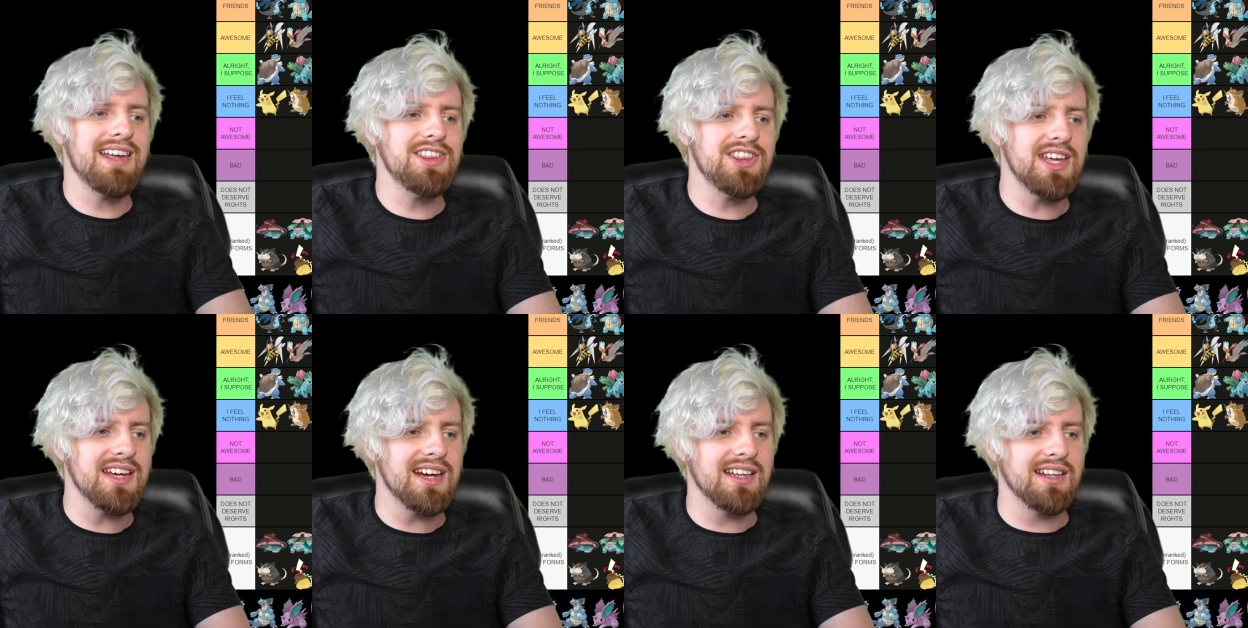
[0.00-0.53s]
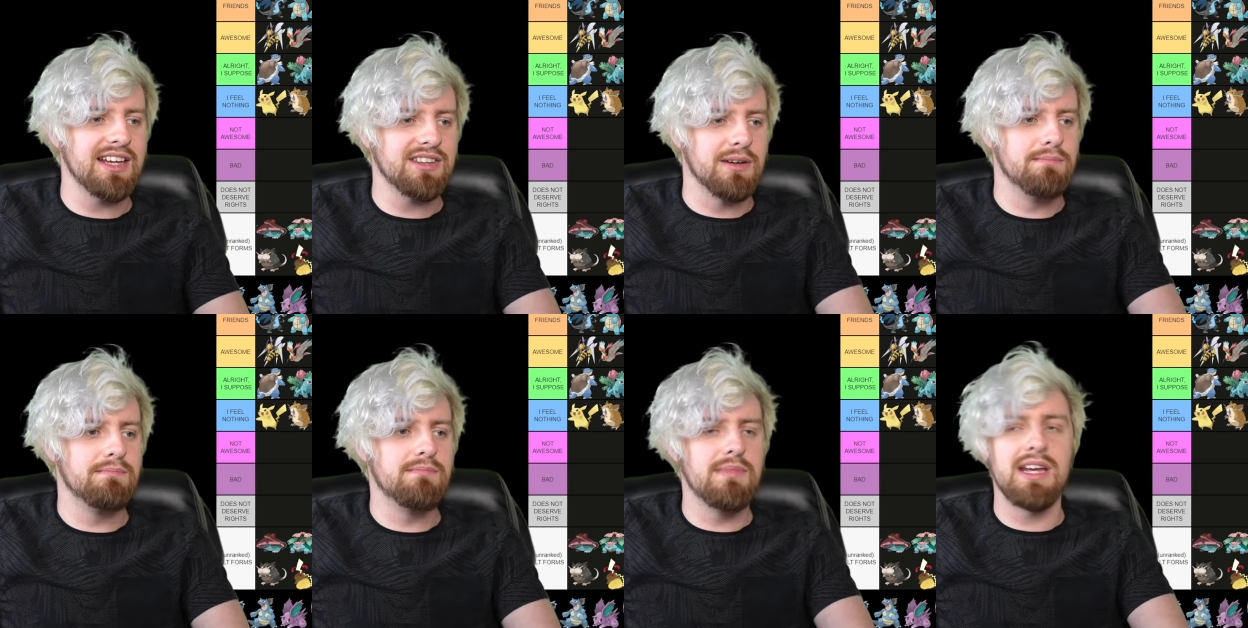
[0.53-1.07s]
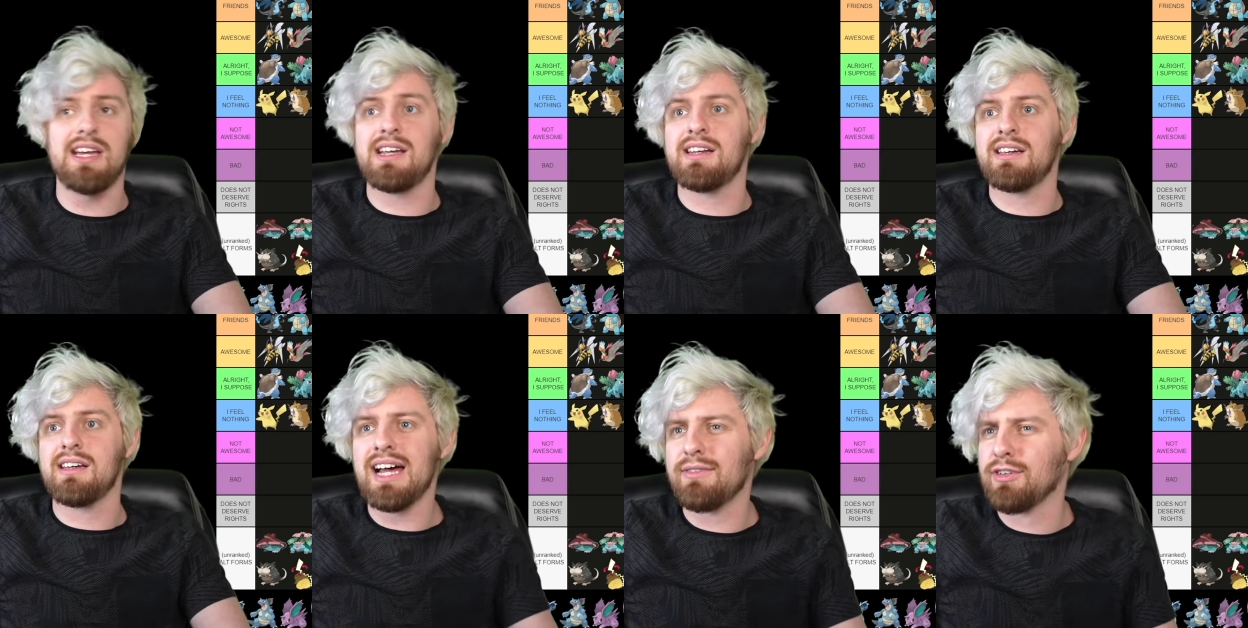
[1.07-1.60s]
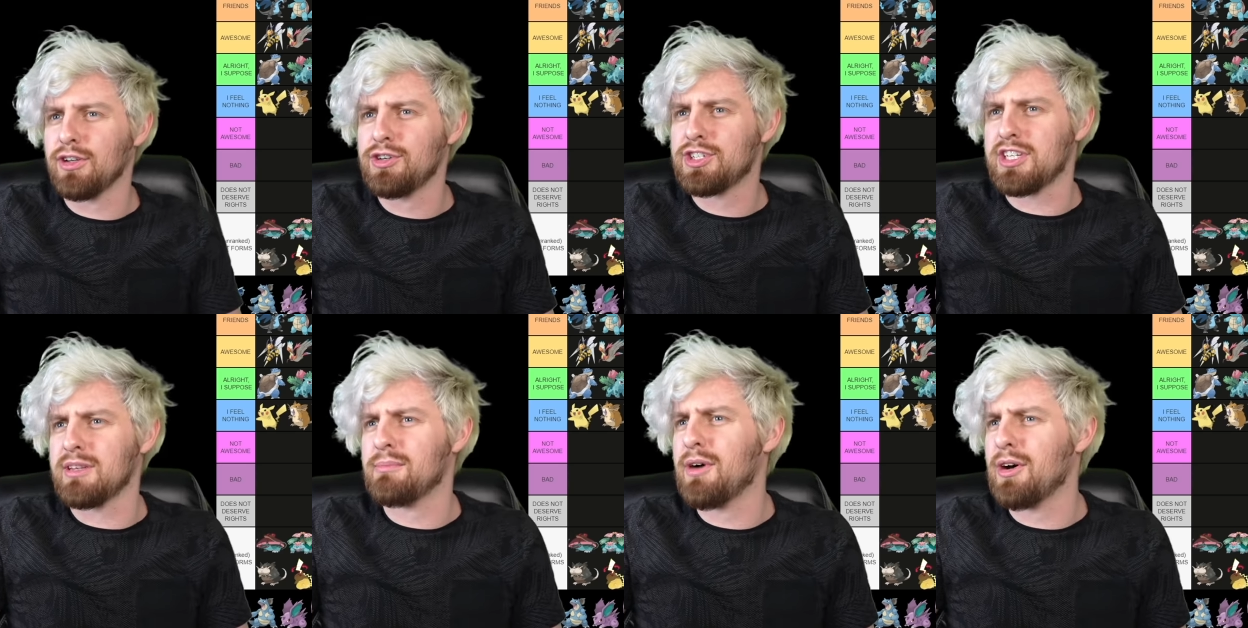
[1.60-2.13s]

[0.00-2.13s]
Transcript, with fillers: I think I like the mid evolution the